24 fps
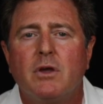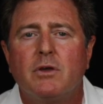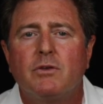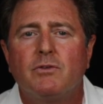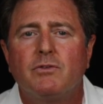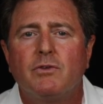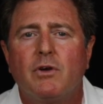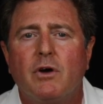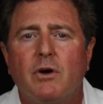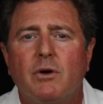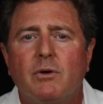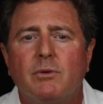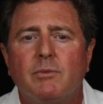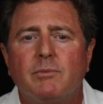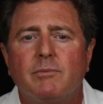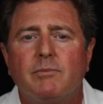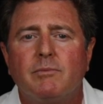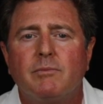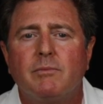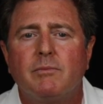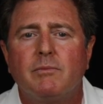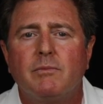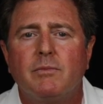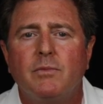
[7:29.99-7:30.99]
So
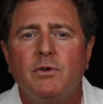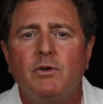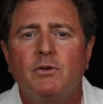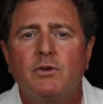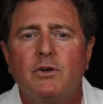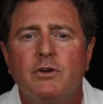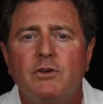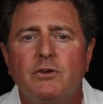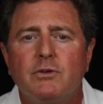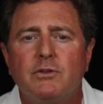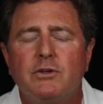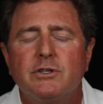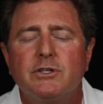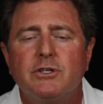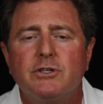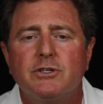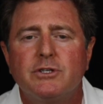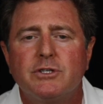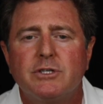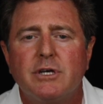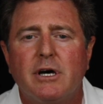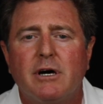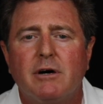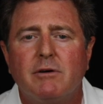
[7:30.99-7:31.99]
you can do this
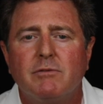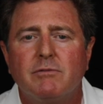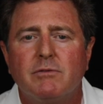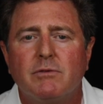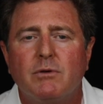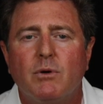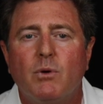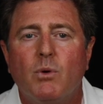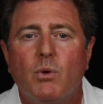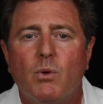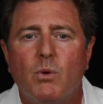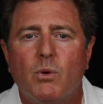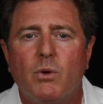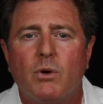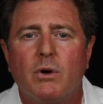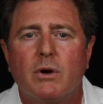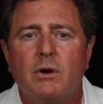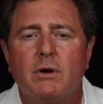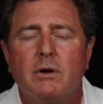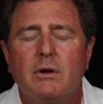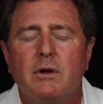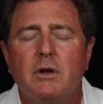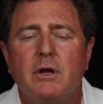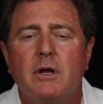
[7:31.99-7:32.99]
yourself,
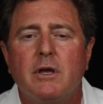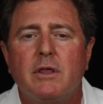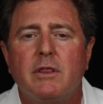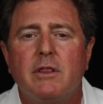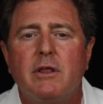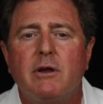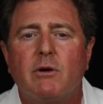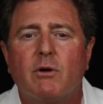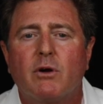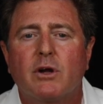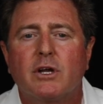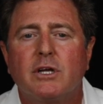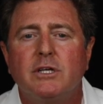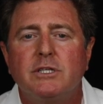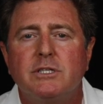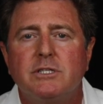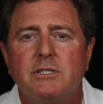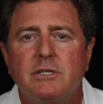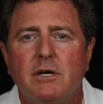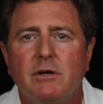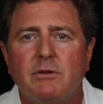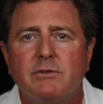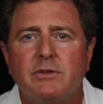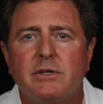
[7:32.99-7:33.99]
or there are
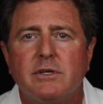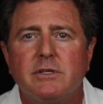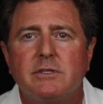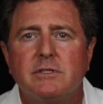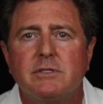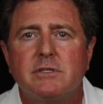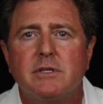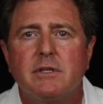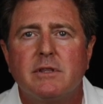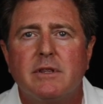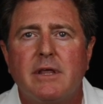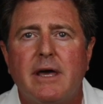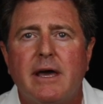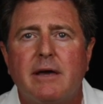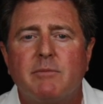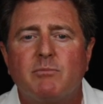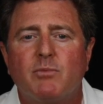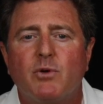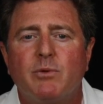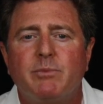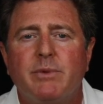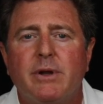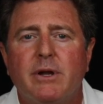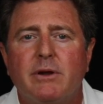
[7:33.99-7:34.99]
consultants
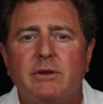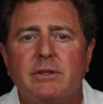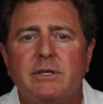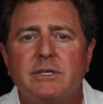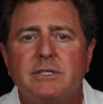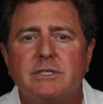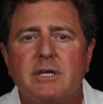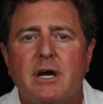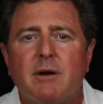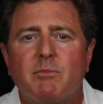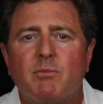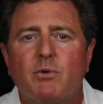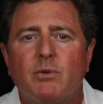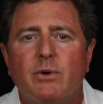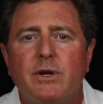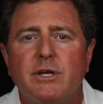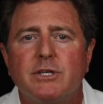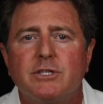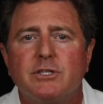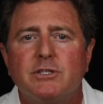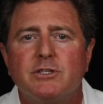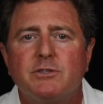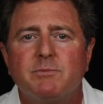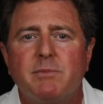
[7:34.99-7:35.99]
that prepare these
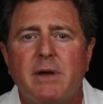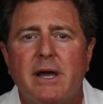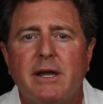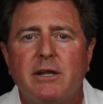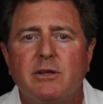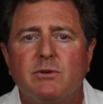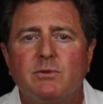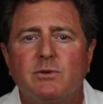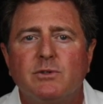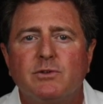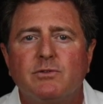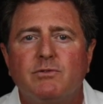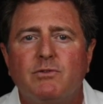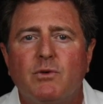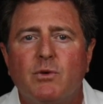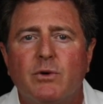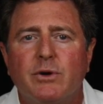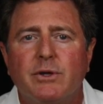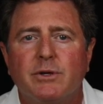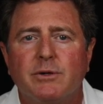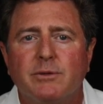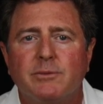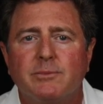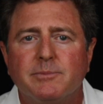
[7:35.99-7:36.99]
operations manuals
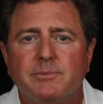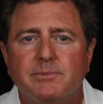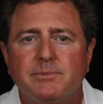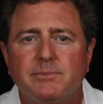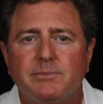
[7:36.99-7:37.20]
for you.